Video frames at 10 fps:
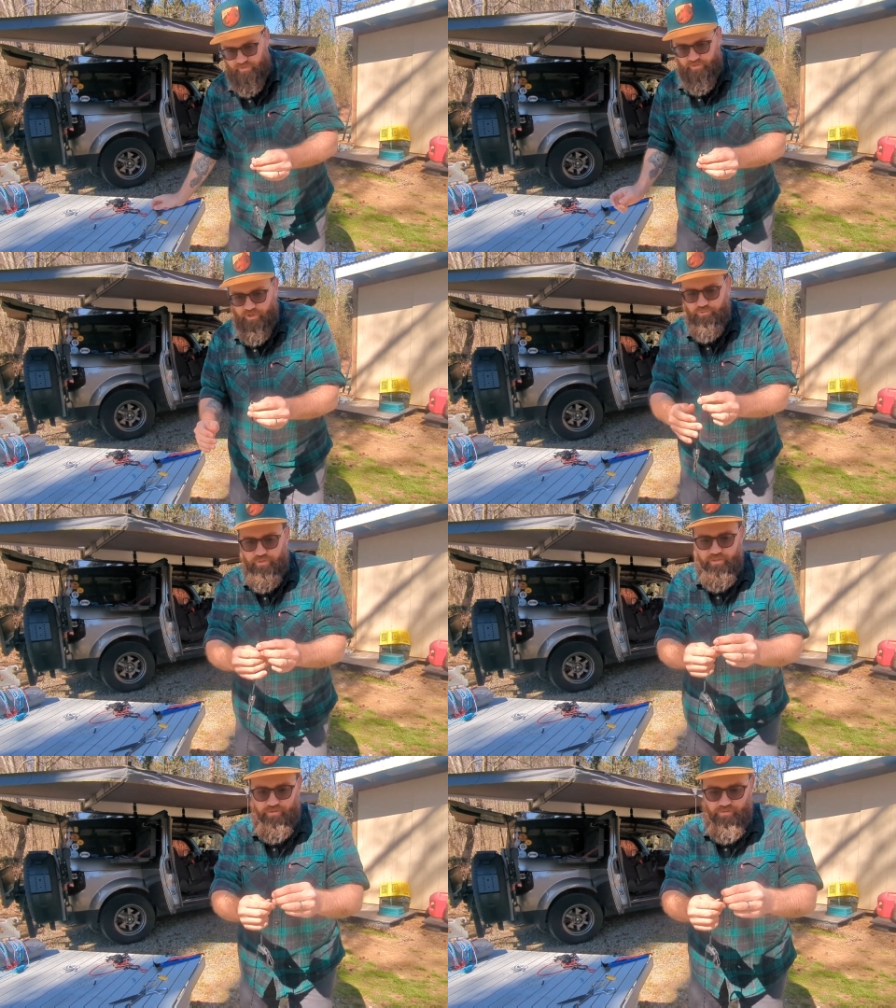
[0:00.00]
or cone
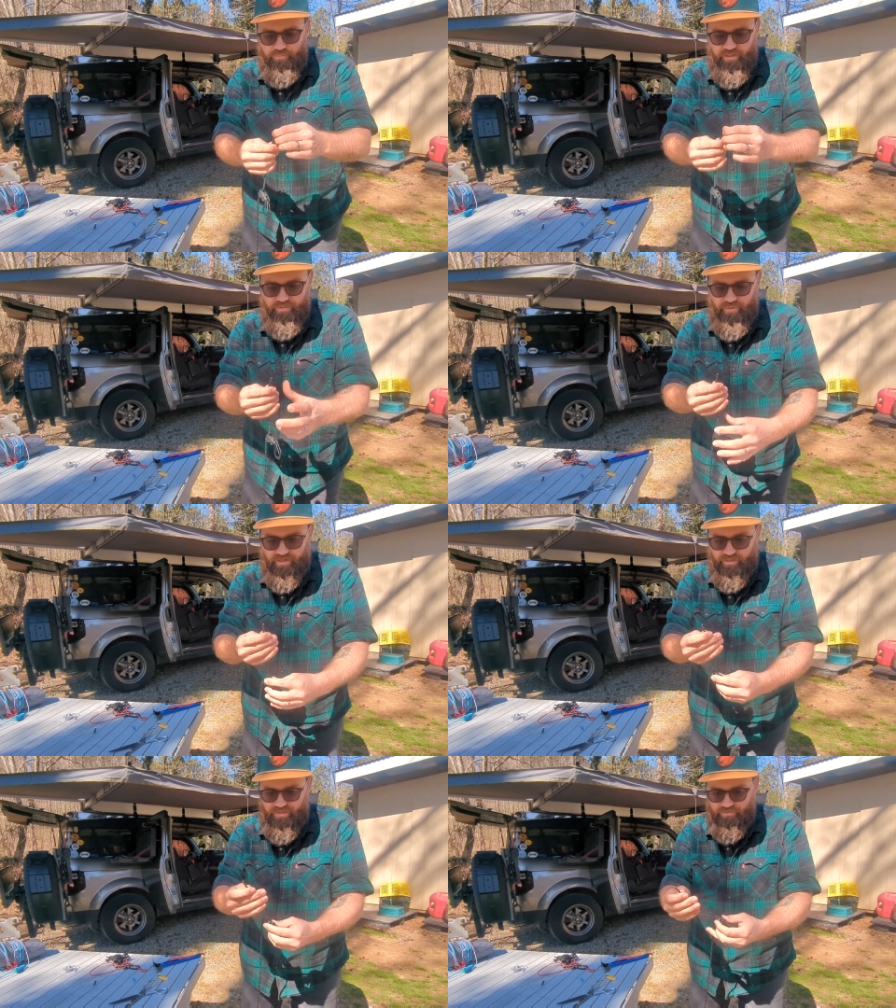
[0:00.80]
it a little bit to
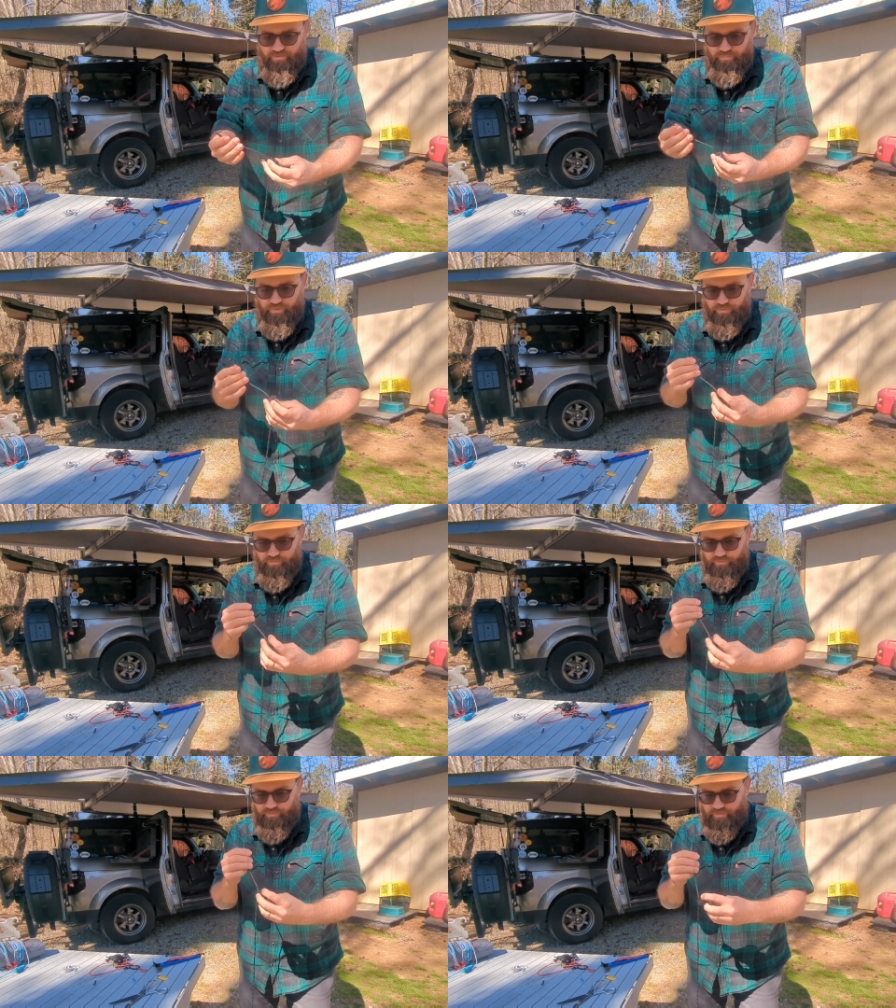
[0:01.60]
make it easier to put
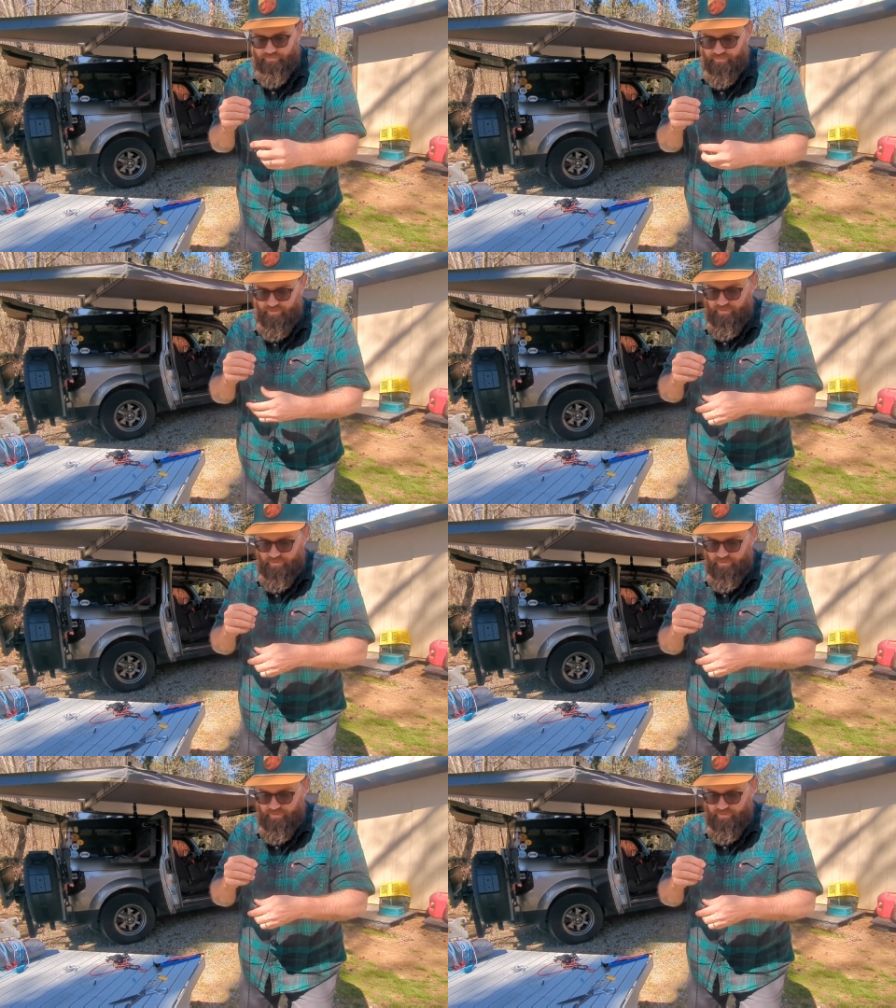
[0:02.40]
through stuff.